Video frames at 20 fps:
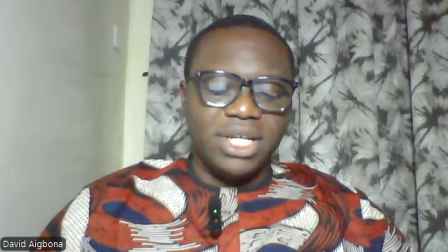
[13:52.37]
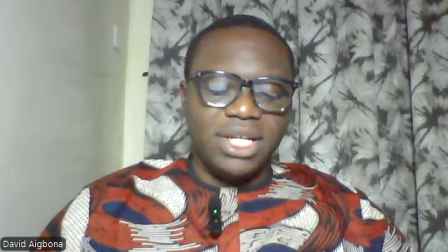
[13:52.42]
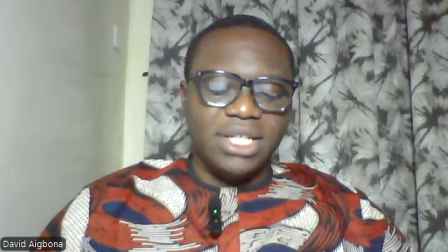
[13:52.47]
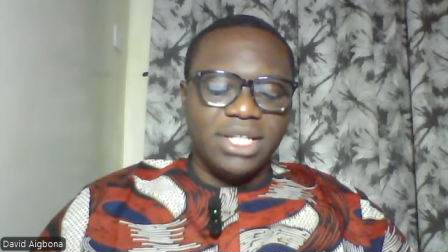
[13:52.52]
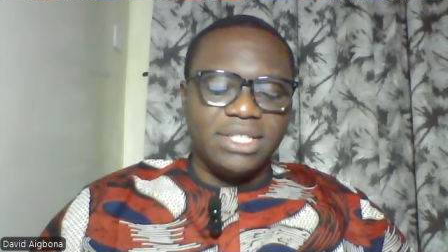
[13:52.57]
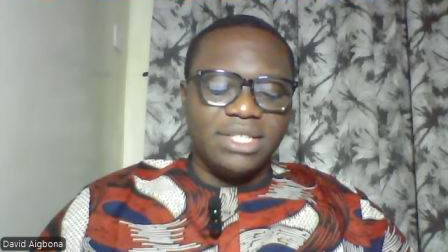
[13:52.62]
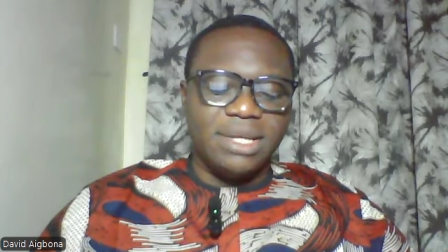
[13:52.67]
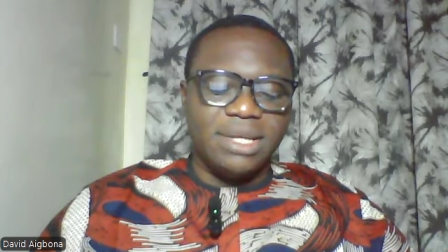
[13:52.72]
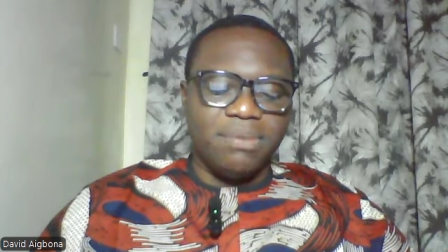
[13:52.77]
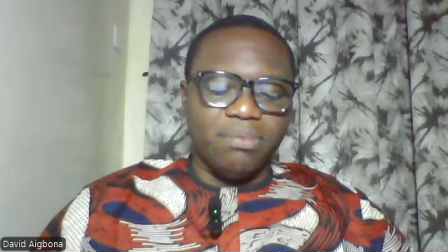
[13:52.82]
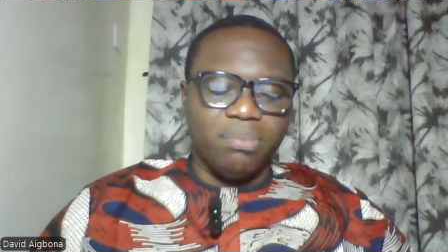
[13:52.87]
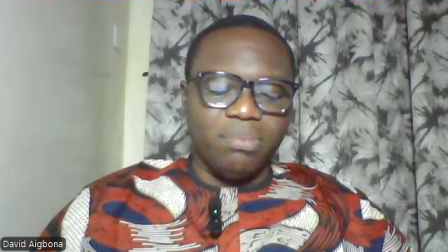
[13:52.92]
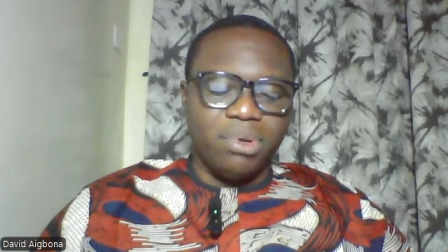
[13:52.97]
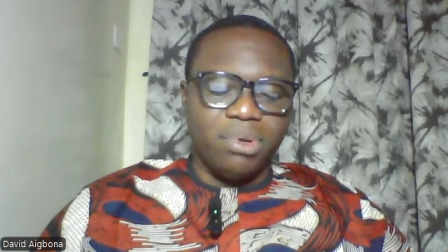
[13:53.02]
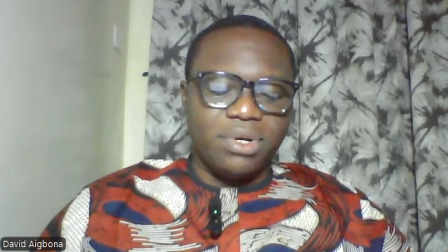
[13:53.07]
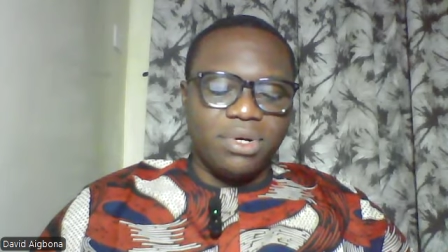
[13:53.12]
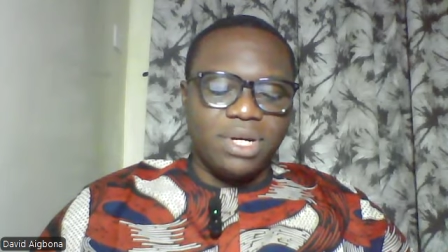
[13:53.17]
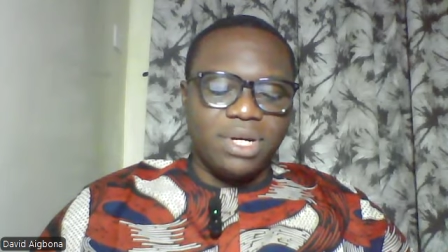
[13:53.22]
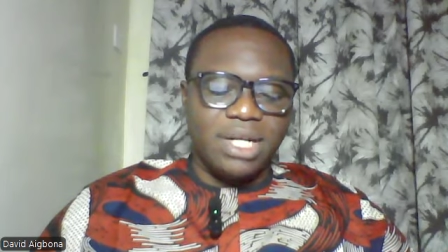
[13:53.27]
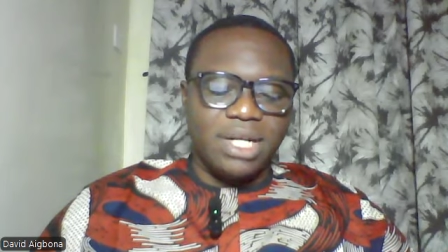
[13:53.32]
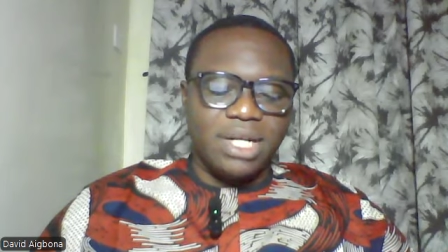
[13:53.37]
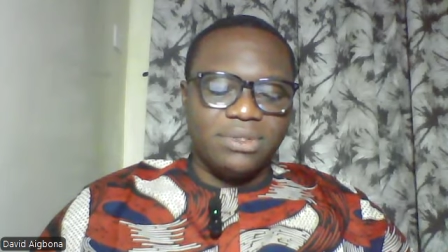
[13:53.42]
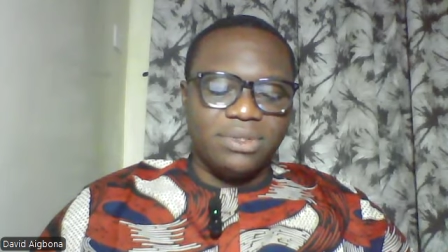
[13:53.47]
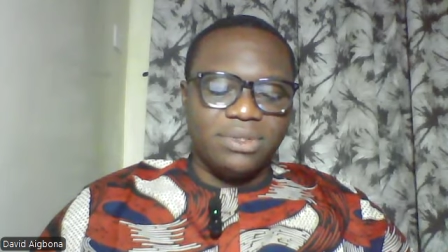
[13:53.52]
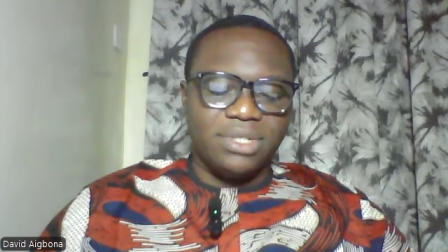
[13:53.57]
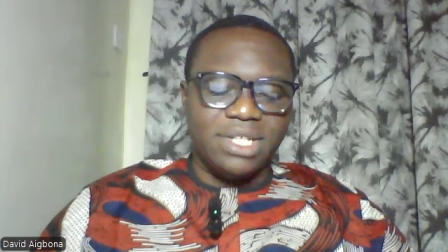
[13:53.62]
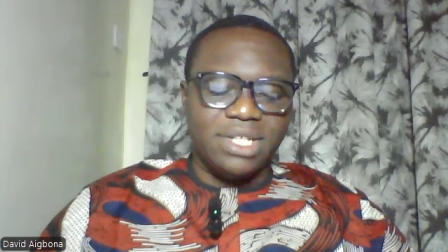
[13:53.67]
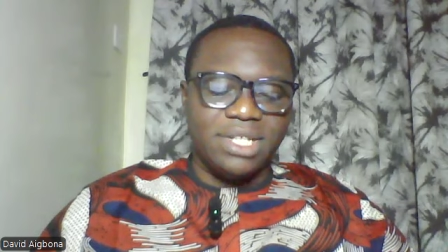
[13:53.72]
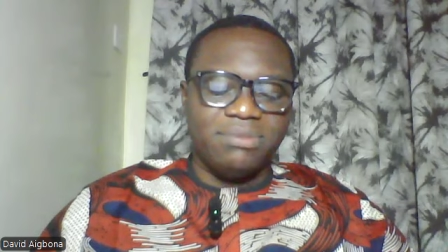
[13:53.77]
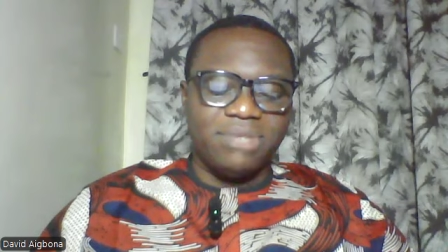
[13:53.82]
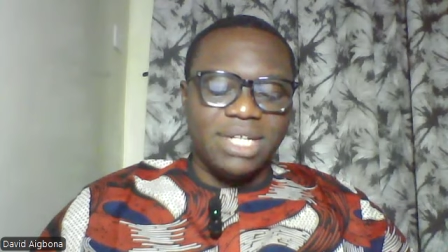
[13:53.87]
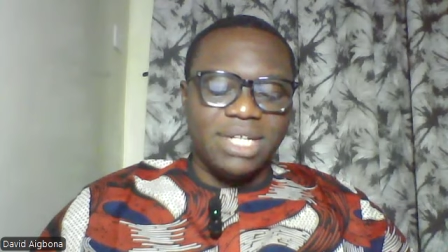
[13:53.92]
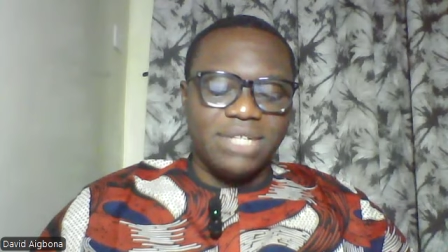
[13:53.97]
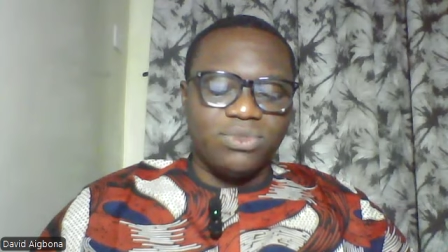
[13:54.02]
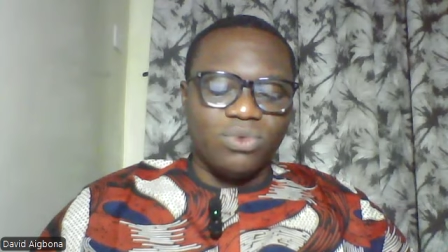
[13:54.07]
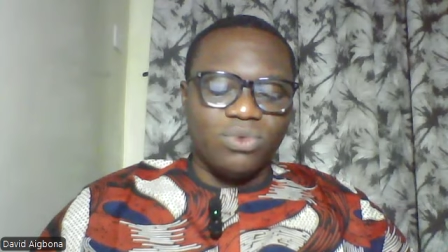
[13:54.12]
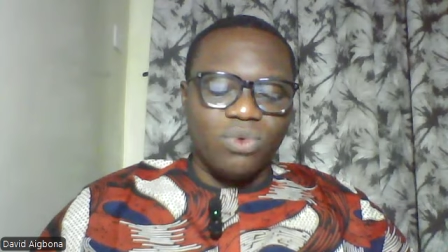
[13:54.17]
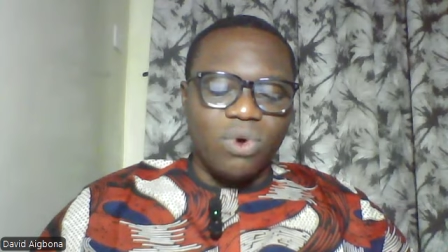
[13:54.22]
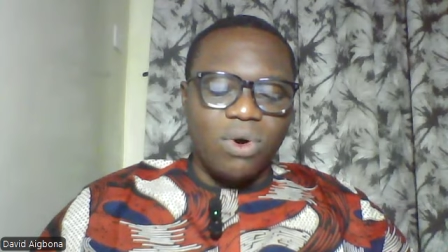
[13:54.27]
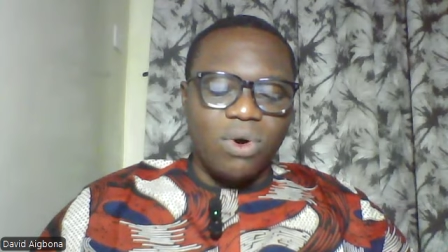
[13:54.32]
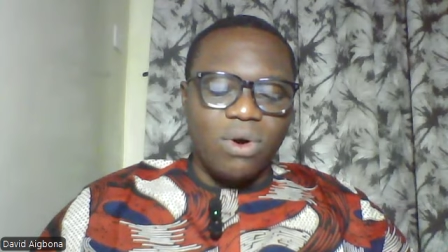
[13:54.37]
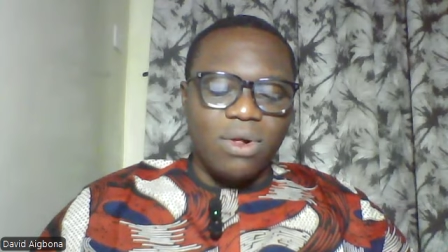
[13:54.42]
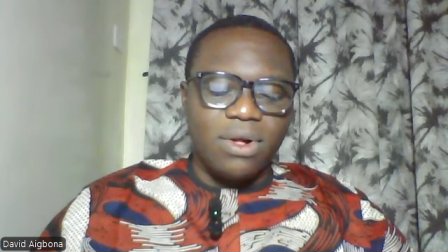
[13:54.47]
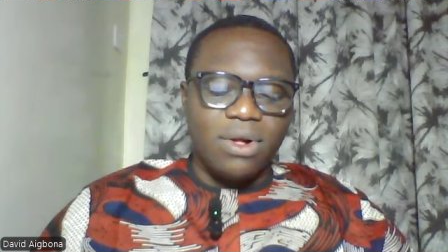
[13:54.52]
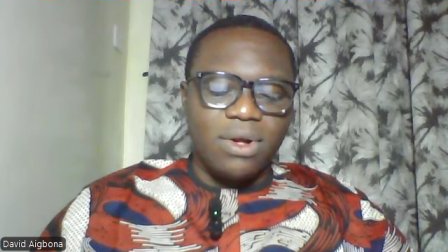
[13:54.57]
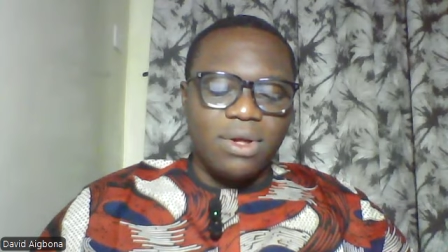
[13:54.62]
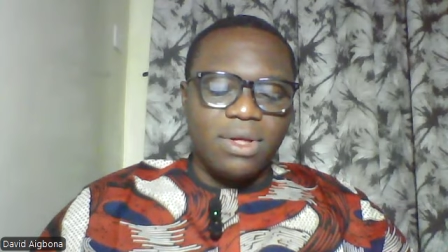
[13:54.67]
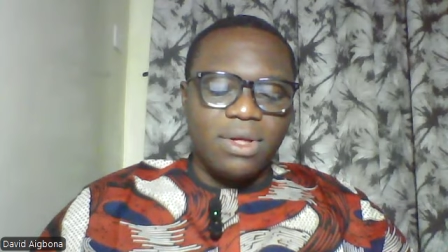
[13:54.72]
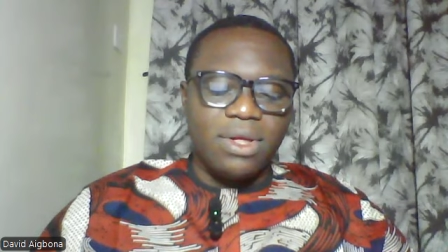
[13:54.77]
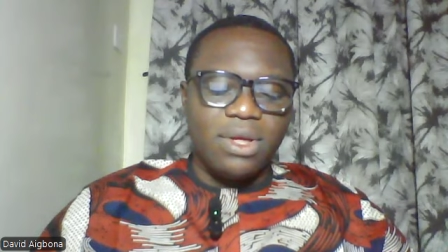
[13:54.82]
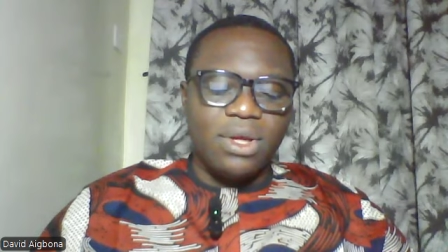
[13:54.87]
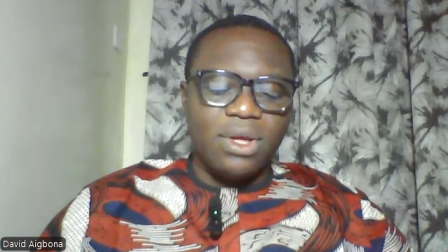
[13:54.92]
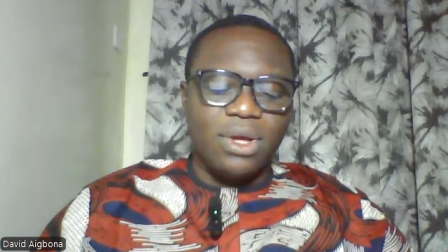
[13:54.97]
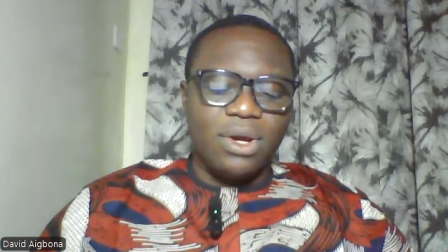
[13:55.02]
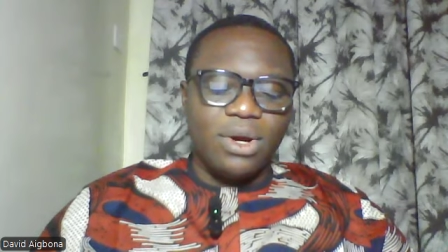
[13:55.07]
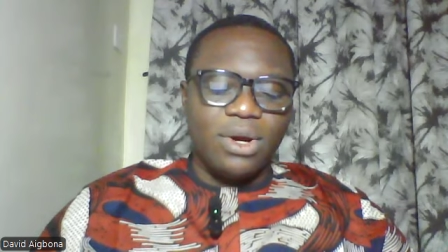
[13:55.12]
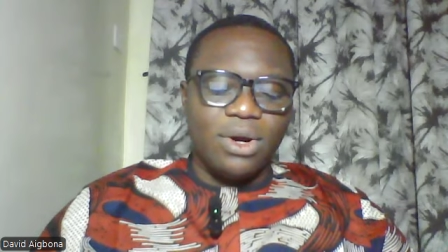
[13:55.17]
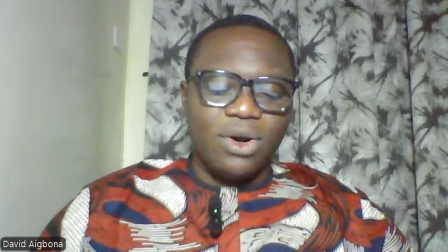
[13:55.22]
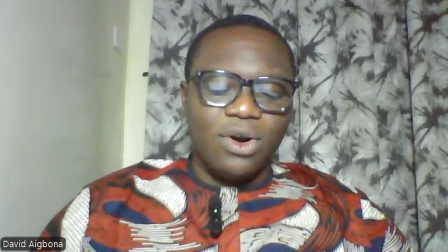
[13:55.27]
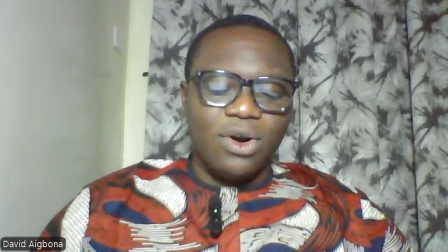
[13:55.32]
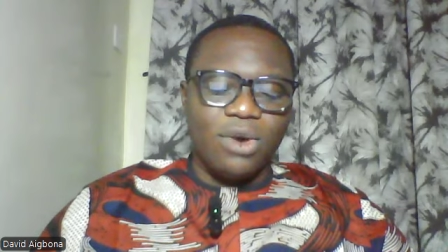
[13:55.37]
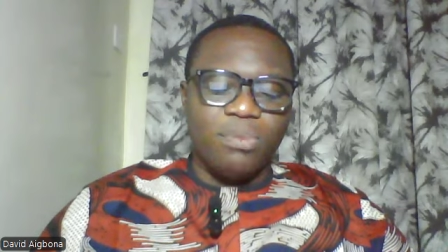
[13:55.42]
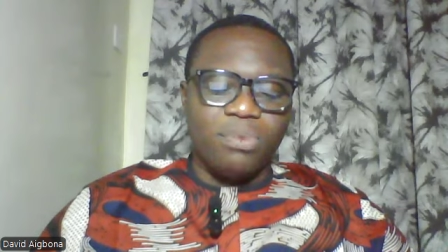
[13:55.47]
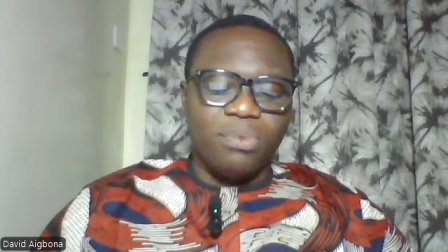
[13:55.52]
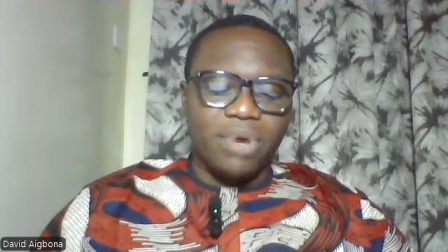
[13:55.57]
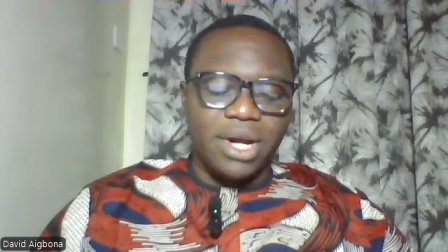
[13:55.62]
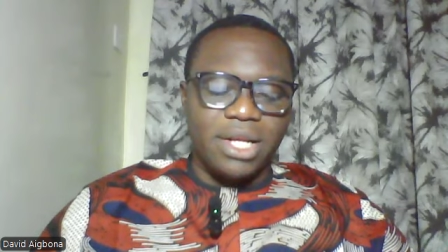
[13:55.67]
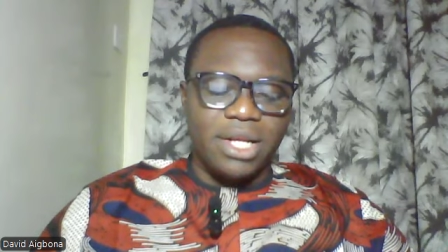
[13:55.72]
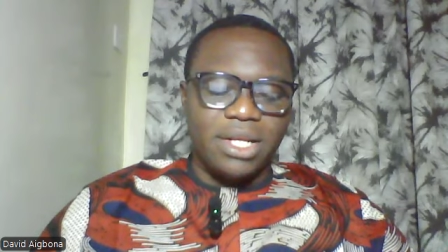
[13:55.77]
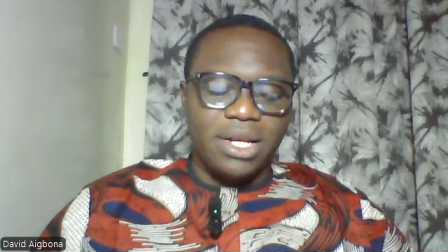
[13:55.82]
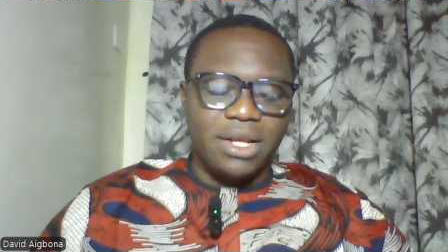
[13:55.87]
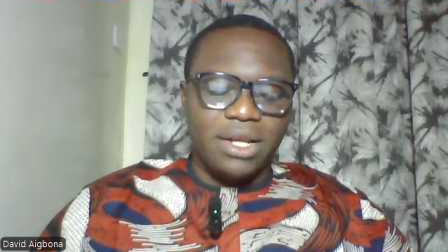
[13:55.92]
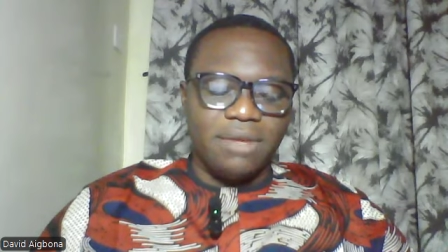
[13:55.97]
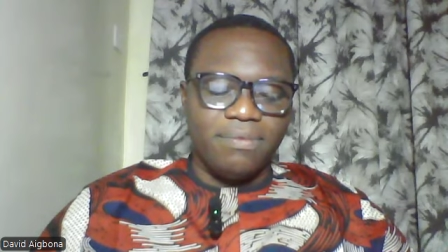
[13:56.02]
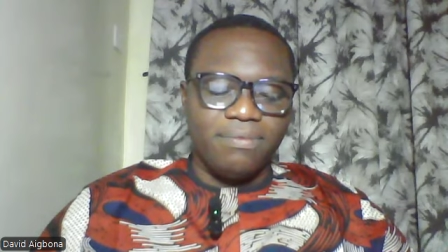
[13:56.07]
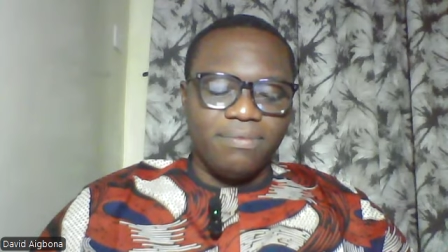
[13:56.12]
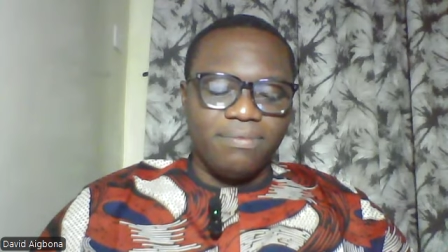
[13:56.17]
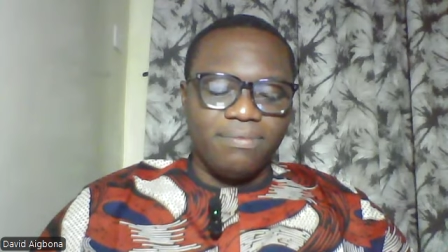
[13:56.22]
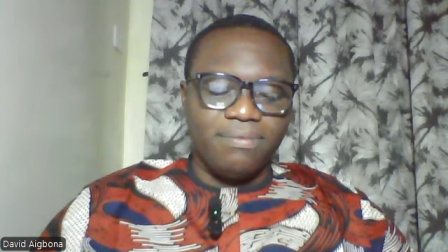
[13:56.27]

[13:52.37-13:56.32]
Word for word: He is a buckler to them that walk uprightly.